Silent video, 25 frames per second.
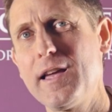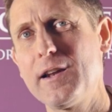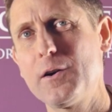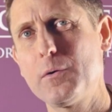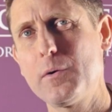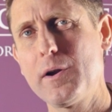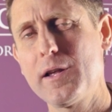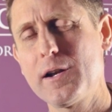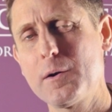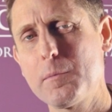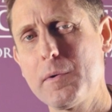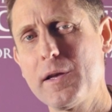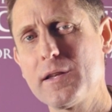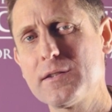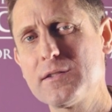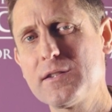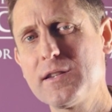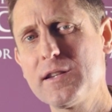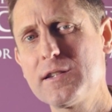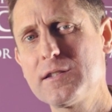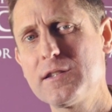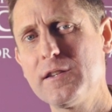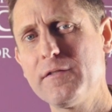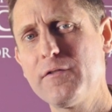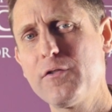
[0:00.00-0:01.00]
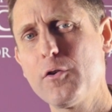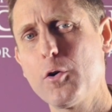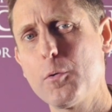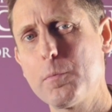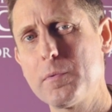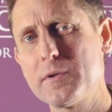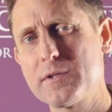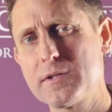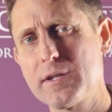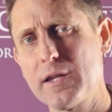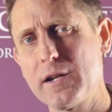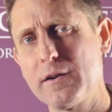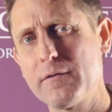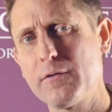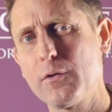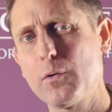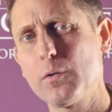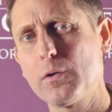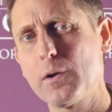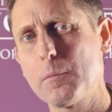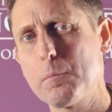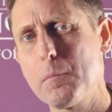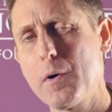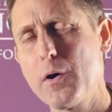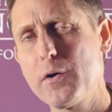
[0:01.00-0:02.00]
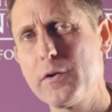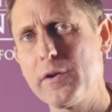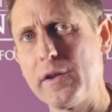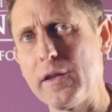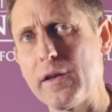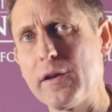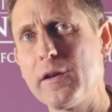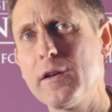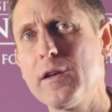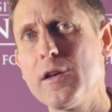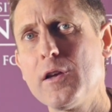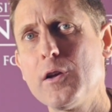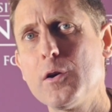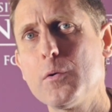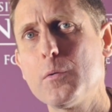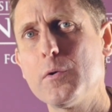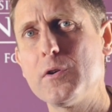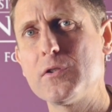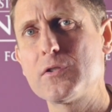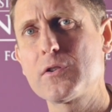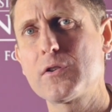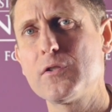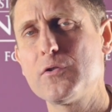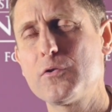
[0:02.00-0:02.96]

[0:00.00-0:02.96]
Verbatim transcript: and around about sixty-four percent of all ammonia, which